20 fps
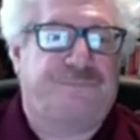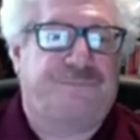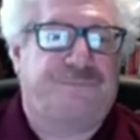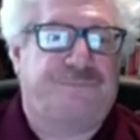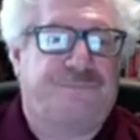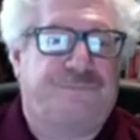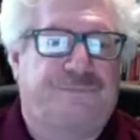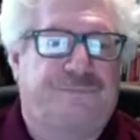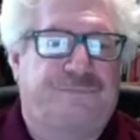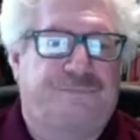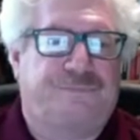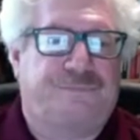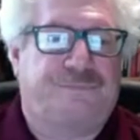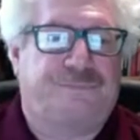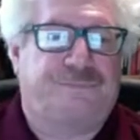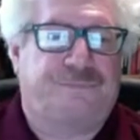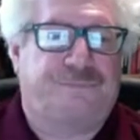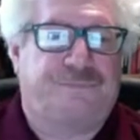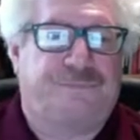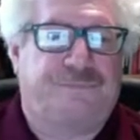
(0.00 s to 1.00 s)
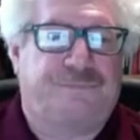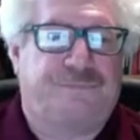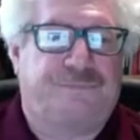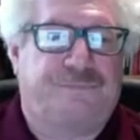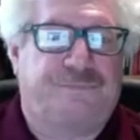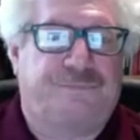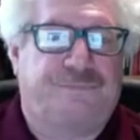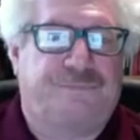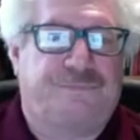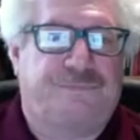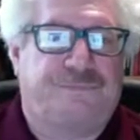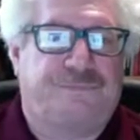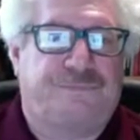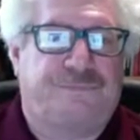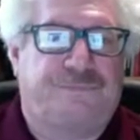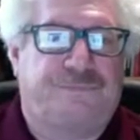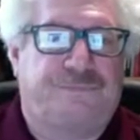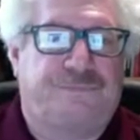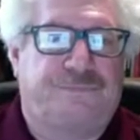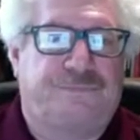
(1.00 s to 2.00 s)

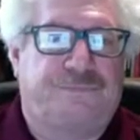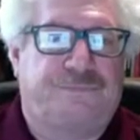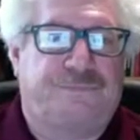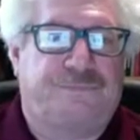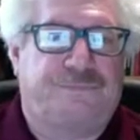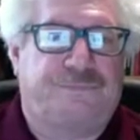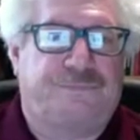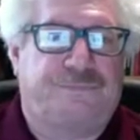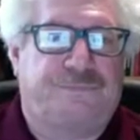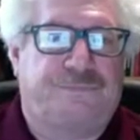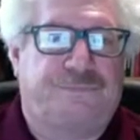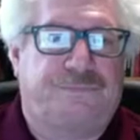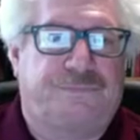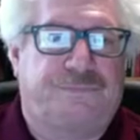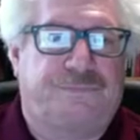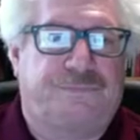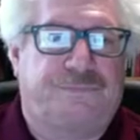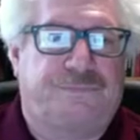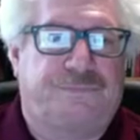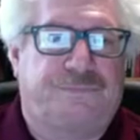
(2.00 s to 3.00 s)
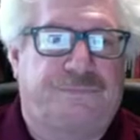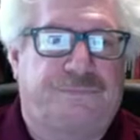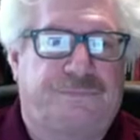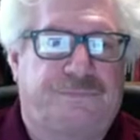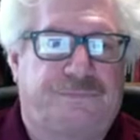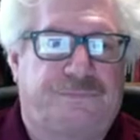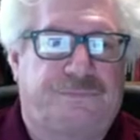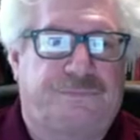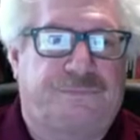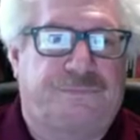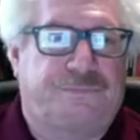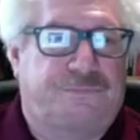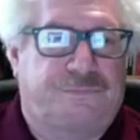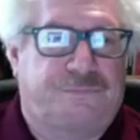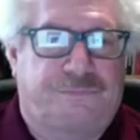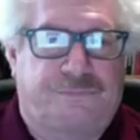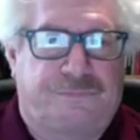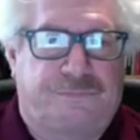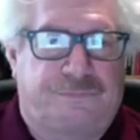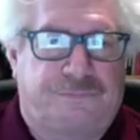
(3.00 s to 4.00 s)

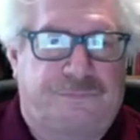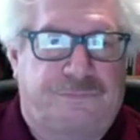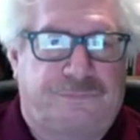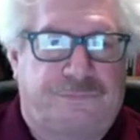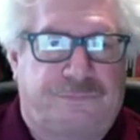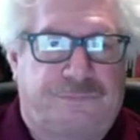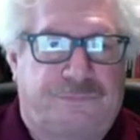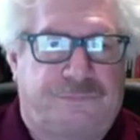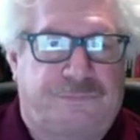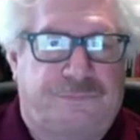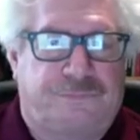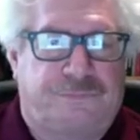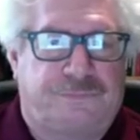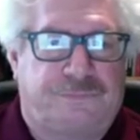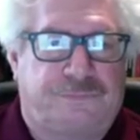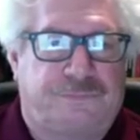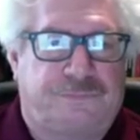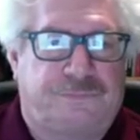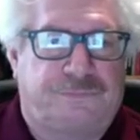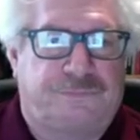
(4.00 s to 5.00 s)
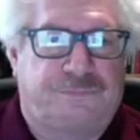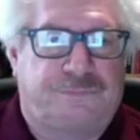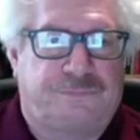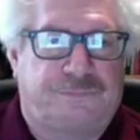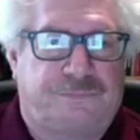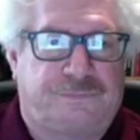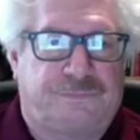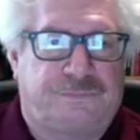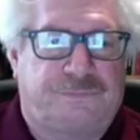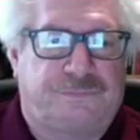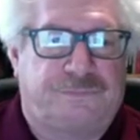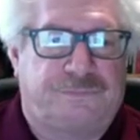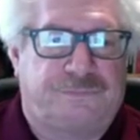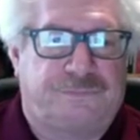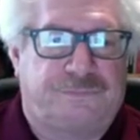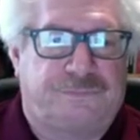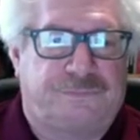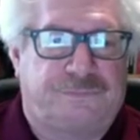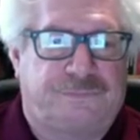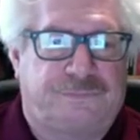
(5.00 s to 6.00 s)

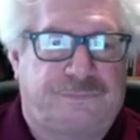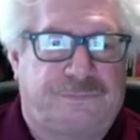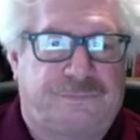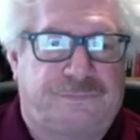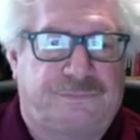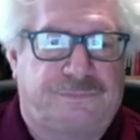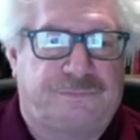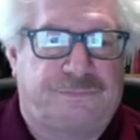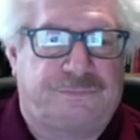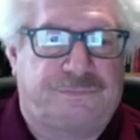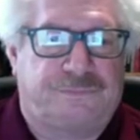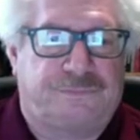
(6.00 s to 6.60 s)
The person shown says nothing.